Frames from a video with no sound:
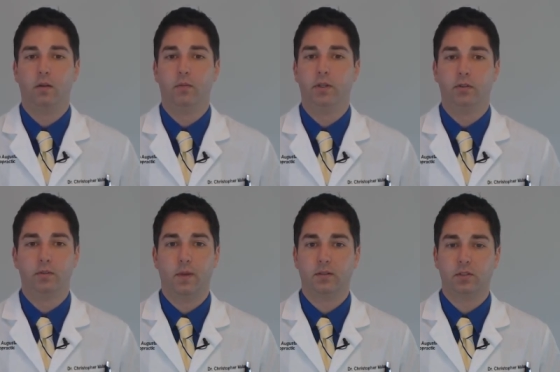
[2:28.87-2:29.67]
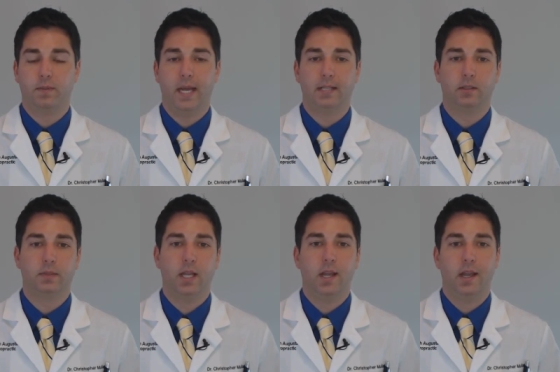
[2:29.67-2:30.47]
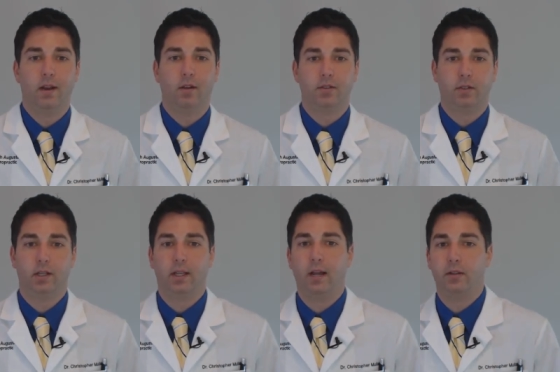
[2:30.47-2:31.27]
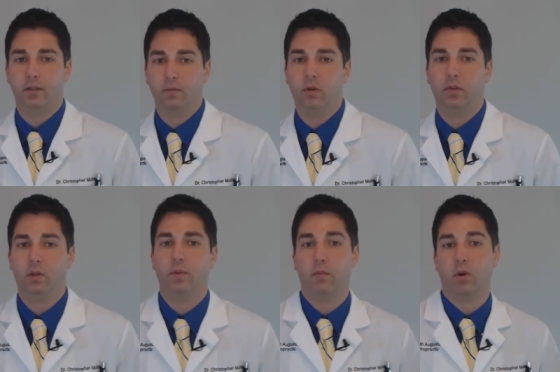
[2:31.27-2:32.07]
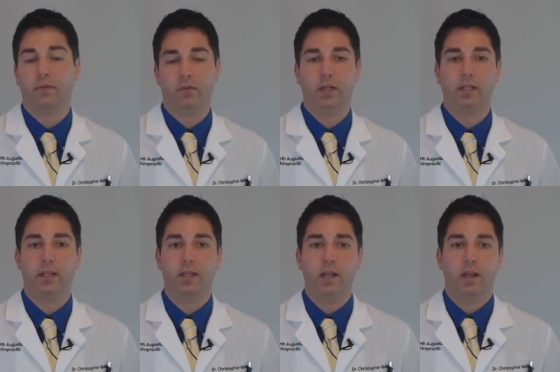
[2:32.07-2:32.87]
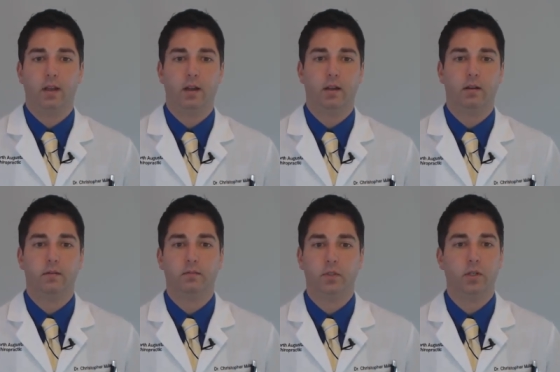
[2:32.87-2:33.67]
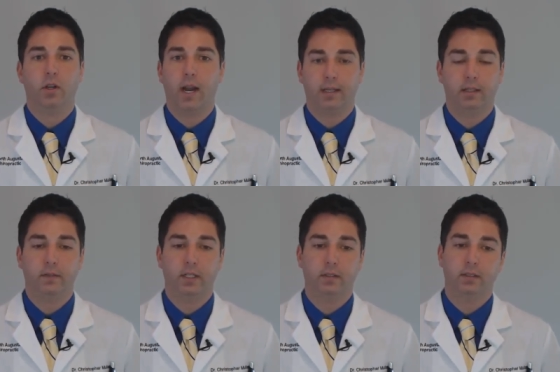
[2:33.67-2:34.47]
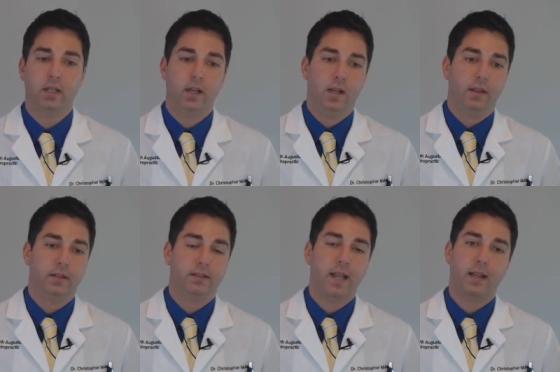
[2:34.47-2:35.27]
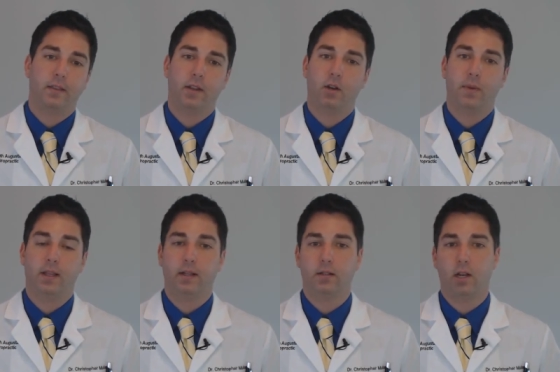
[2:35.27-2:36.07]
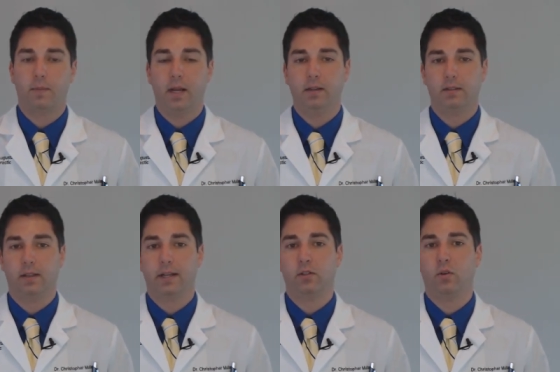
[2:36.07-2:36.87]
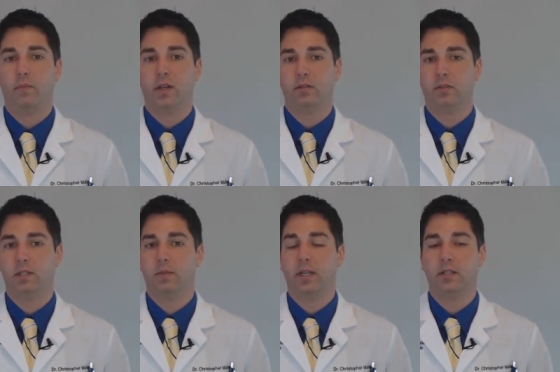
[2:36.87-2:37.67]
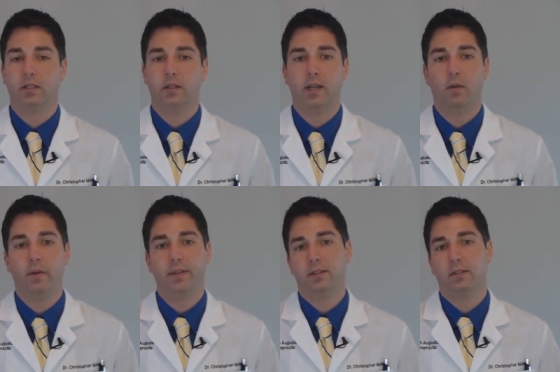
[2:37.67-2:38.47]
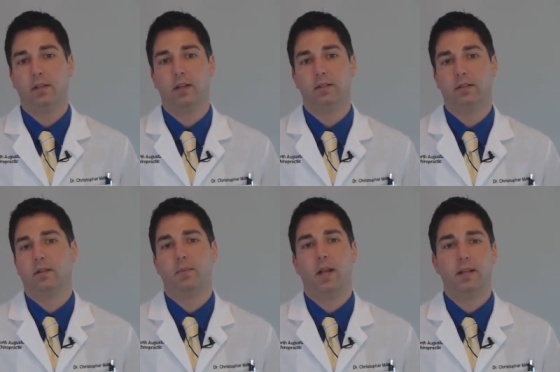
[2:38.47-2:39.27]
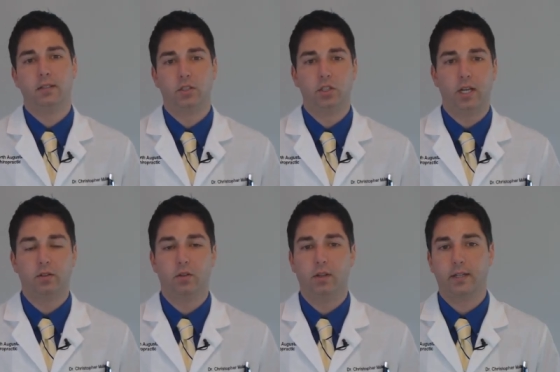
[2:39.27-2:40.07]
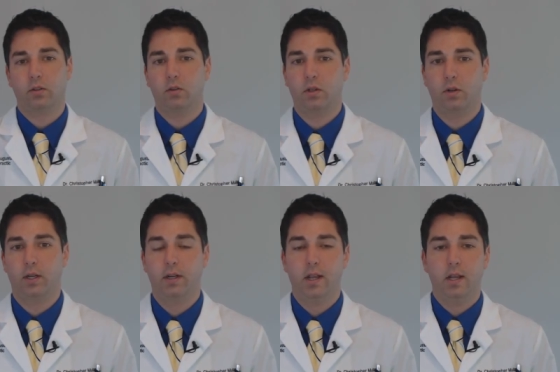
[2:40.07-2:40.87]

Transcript: reduced muscle spasms, and also going to allow you to move a little bit more freely during your activities. The second therapy I'd like to talk about is electrical muscle stimulation. Now, what this does is it applies a gentle electrical current